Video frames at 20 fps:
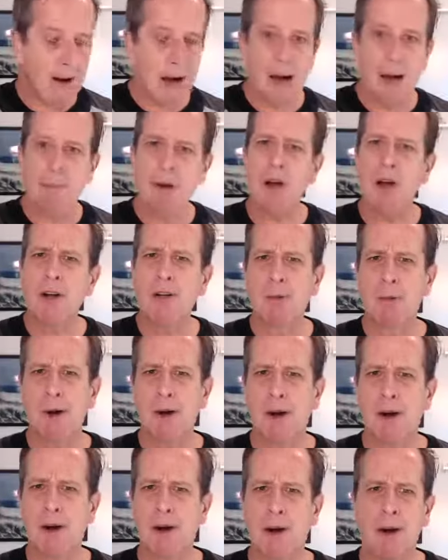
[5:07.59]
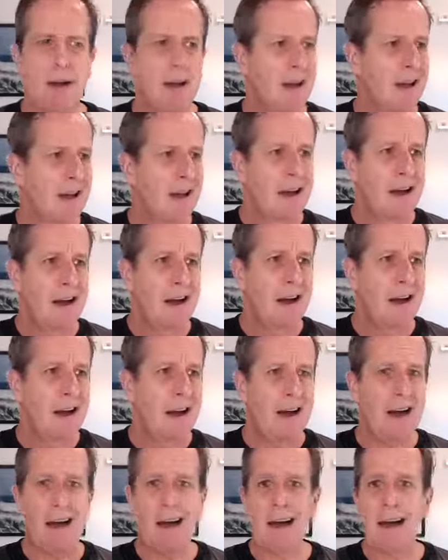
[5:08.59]
I'm an entrepreneur.
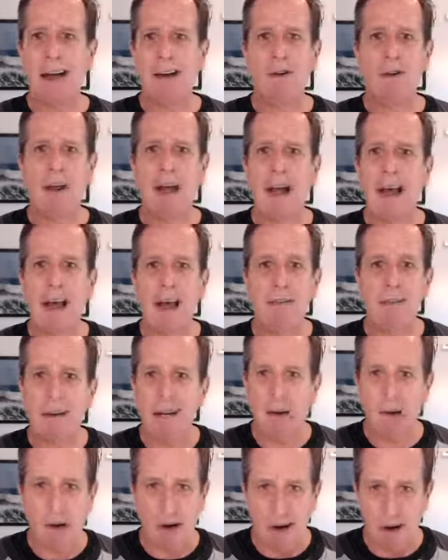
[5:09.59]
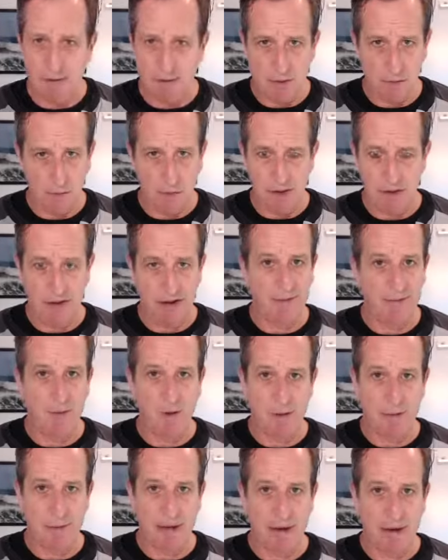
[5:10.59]
I don't have any creatives working
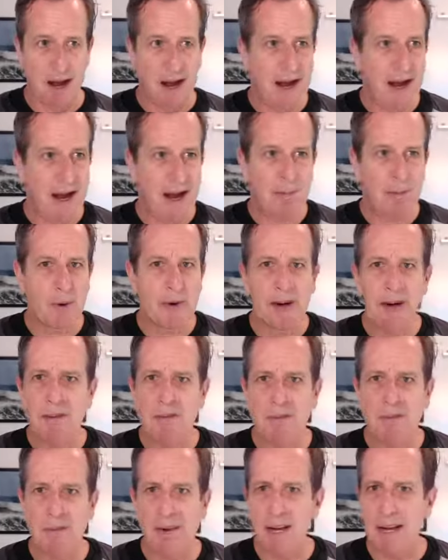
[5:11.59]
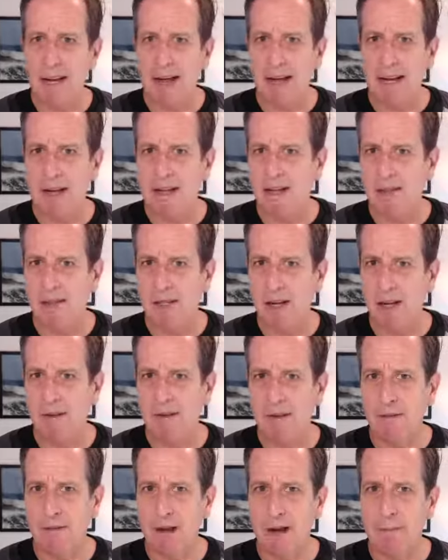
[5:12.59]
for me. I bring in freelancers off
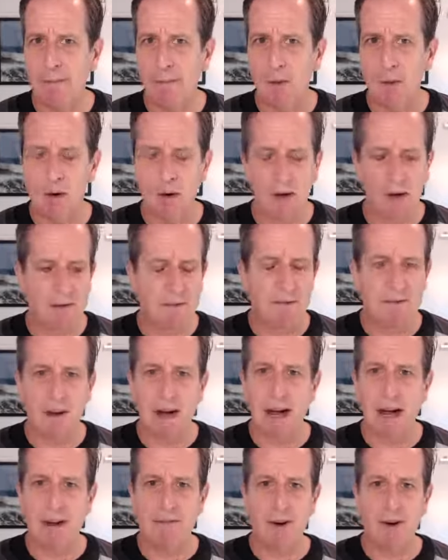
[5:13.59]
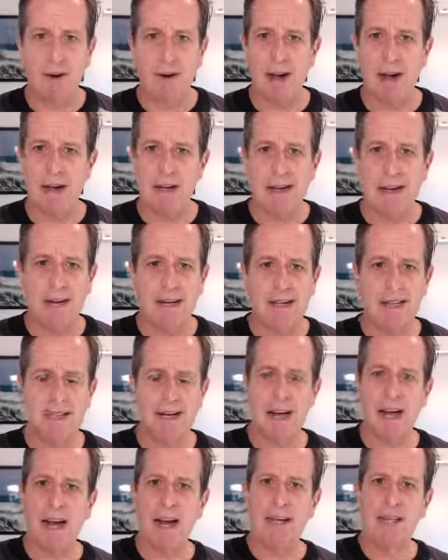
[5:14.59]
of Upwork or Fiverr or 99
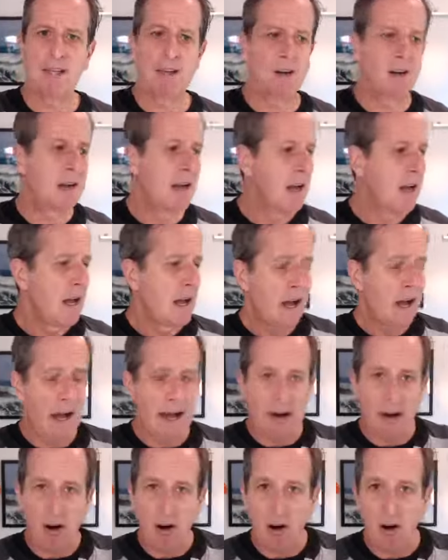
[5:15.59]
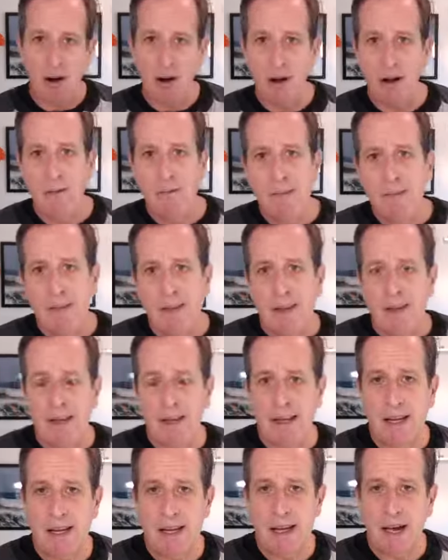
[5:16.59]
Designs, or I call
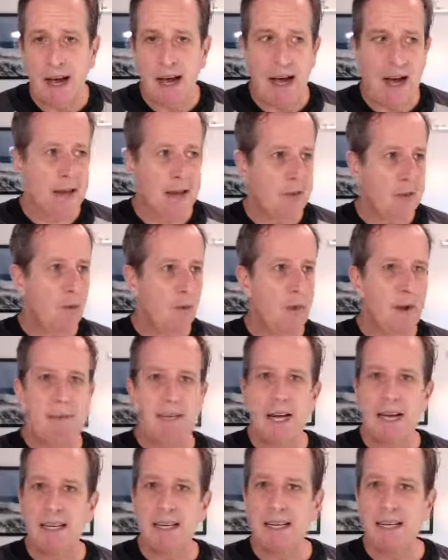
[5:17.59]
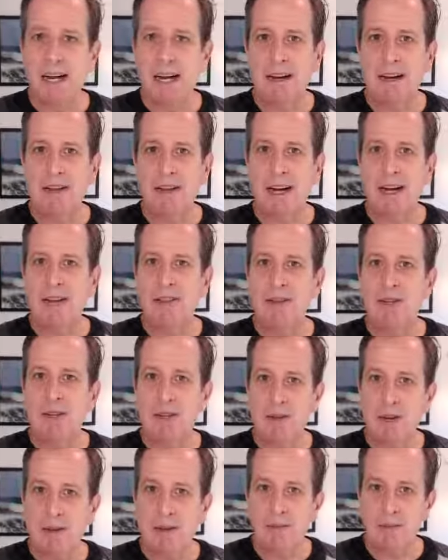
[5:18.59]
the website designer down the
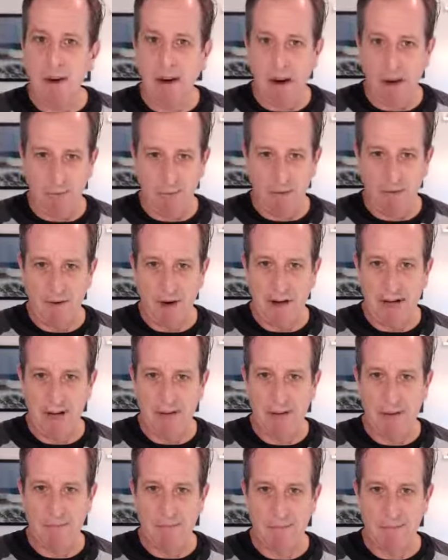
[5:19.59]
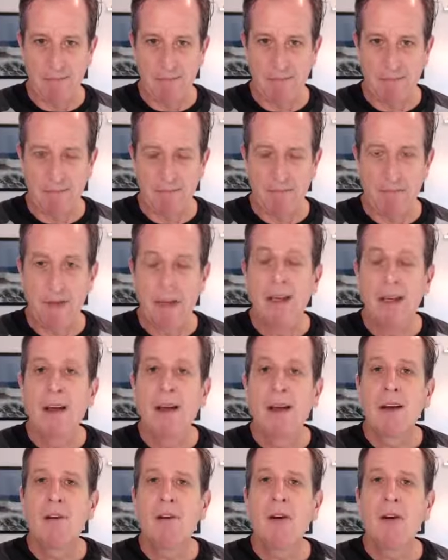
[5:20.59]
street for help if I need them.
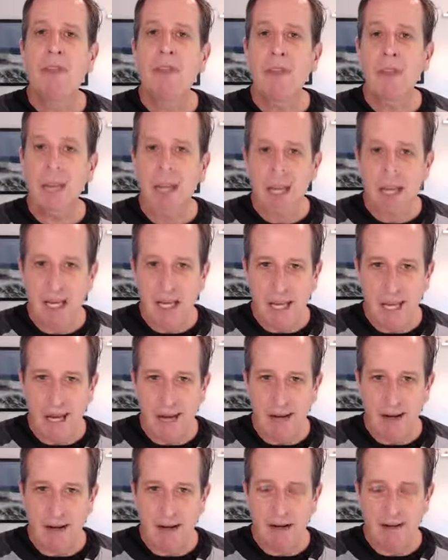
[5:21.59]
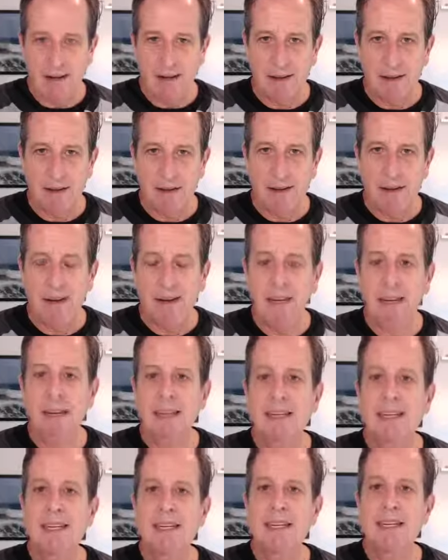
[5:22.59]
Well, think again. It
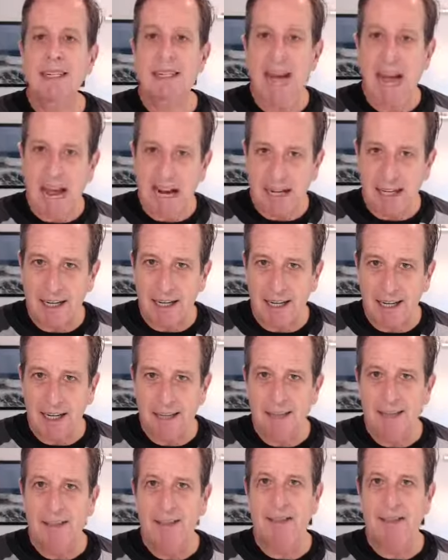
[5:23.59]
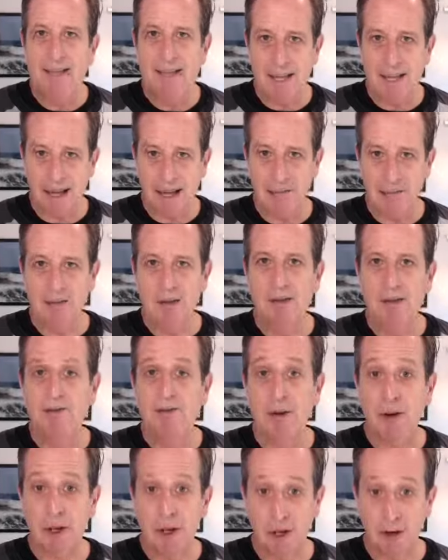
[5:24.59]
is exactly the same
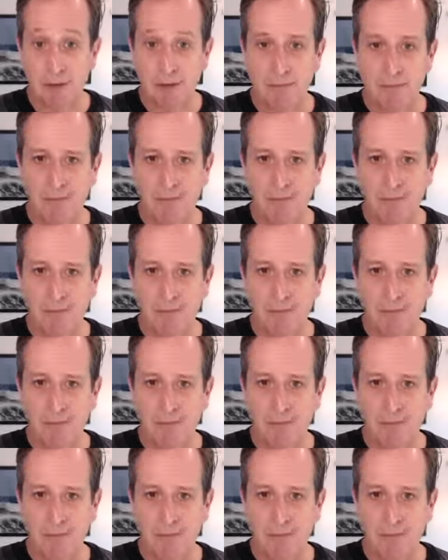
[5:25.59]
for you.